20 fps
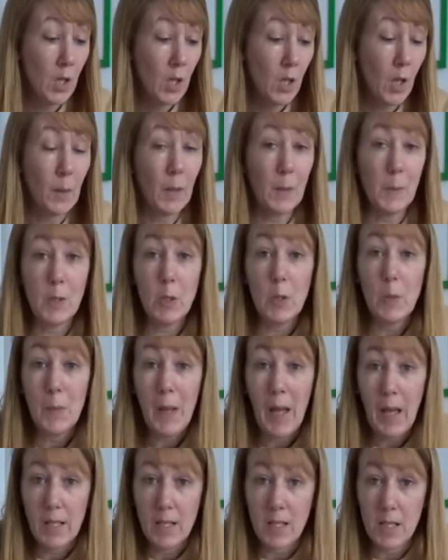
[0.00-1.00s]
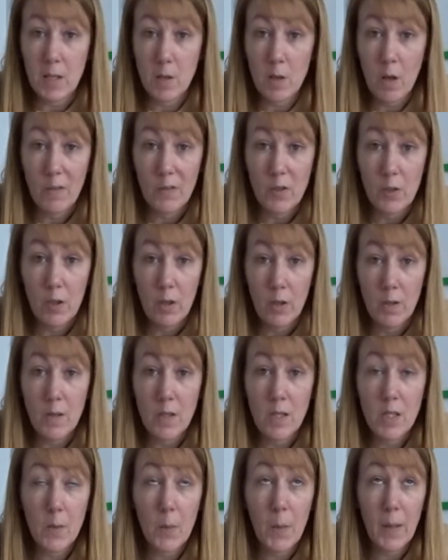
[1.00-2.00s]
I'm going to be doing patterns this afternoon.
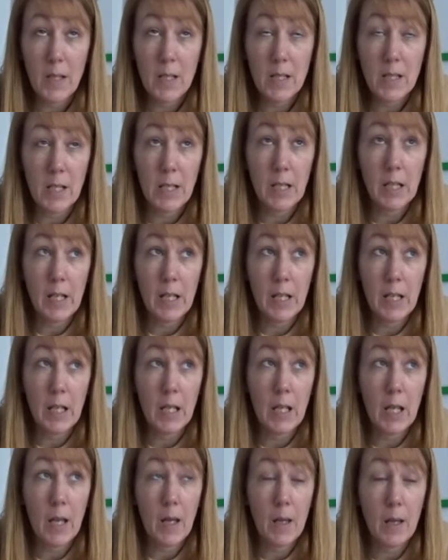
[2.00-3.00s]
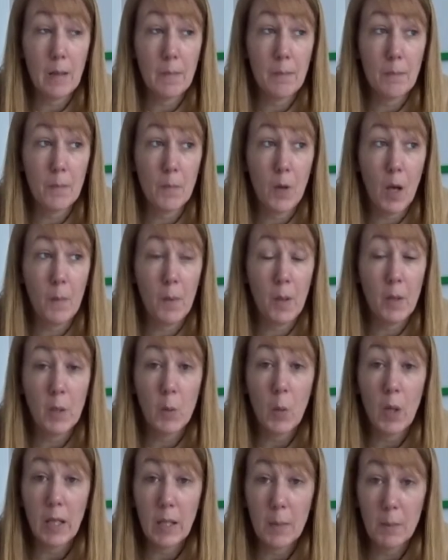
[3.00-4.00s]
So basically I'm only
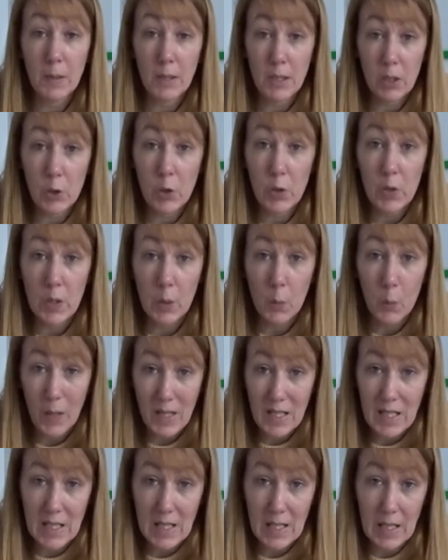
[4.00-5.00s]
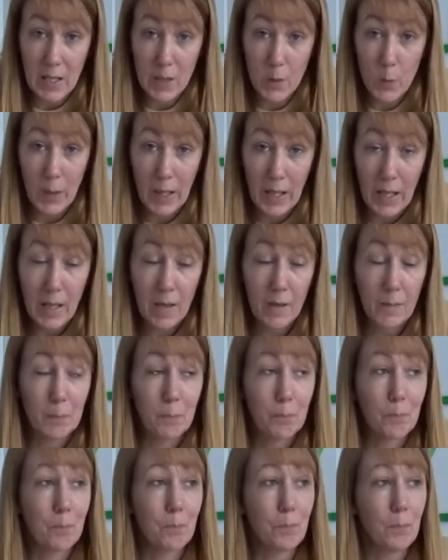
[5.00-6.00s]
working Monday, Tuesday, Wednesday this week
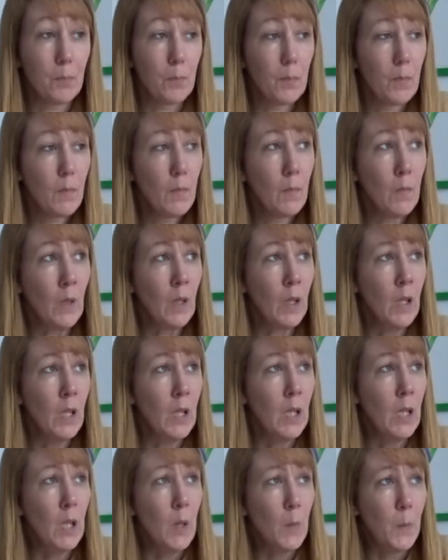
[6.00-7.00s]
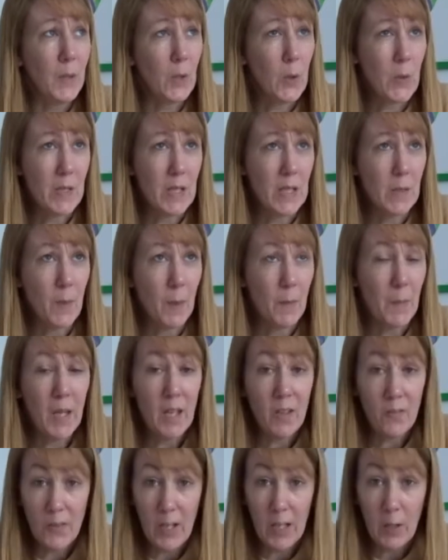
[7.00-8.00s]
because it's my
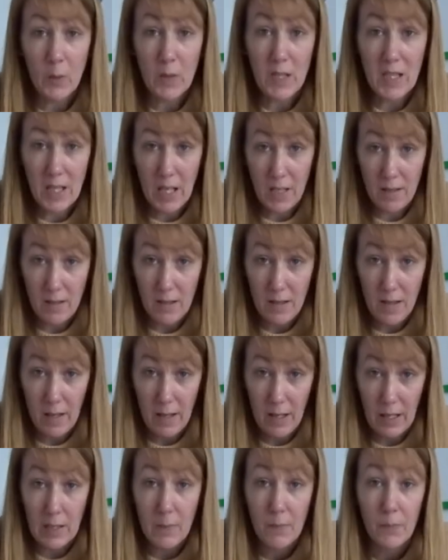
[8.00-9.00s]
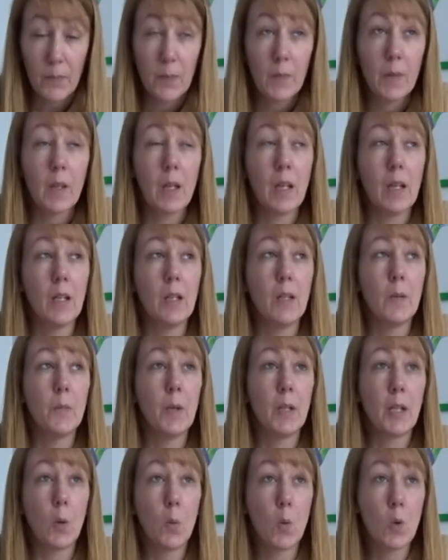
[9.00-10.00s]
birthday on Saturday,
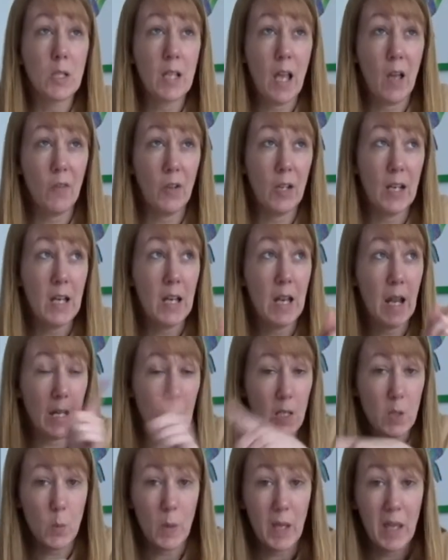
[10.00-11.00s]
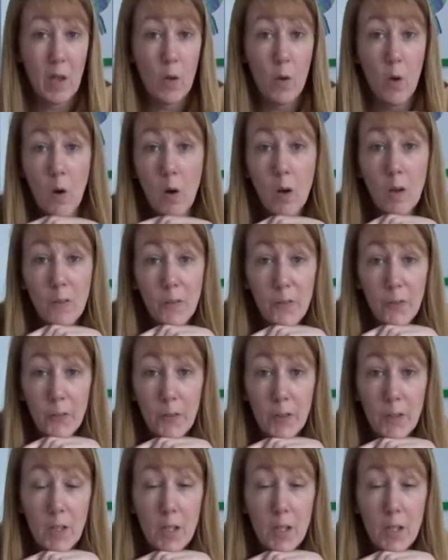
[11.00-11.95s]
and I was having next week off.